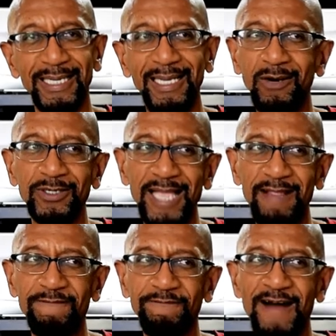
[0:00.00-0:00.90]
here, it's like
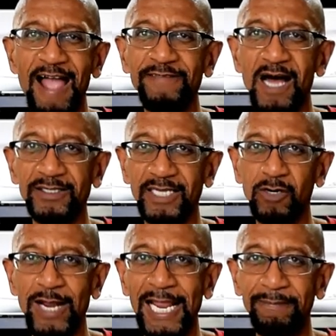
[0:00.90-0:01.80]
$5 a
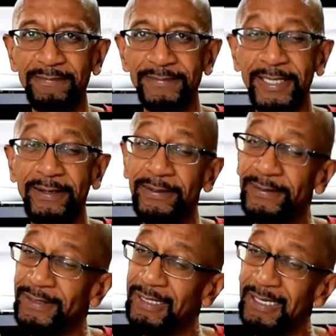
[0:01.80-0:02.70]
gram, you know?
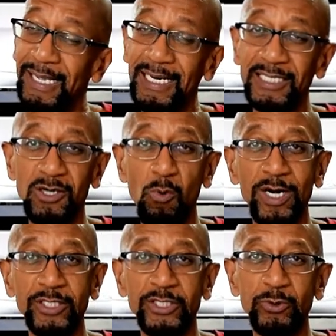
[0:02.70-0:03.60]
And I saw one
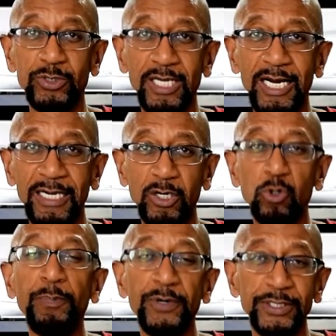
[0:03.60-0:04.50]
or two
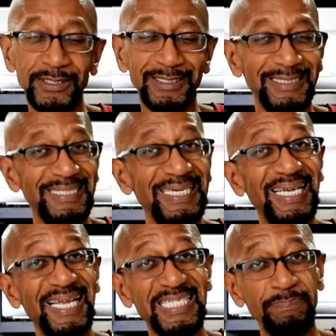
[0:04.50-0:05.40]
groupers.
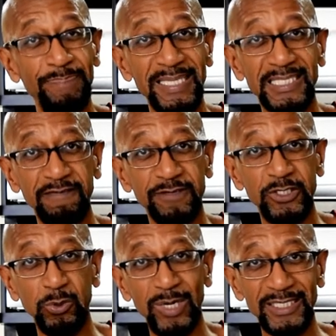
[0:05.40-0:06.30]
expensive
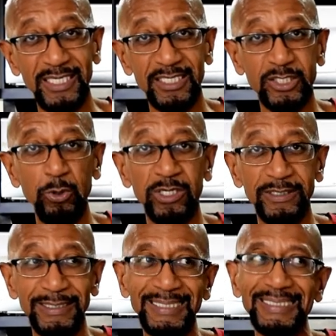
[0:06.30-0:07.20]
too. When I see
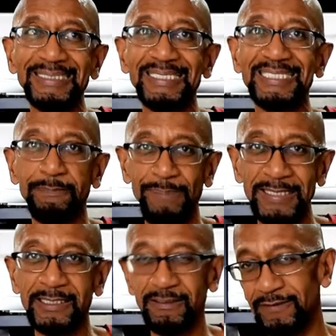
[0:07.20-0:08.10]
tuna, it's
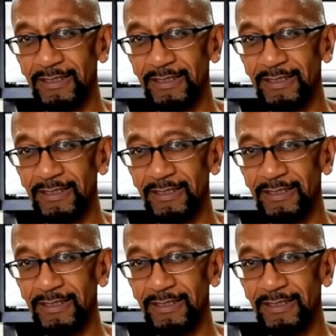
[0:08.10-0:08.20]
expensive.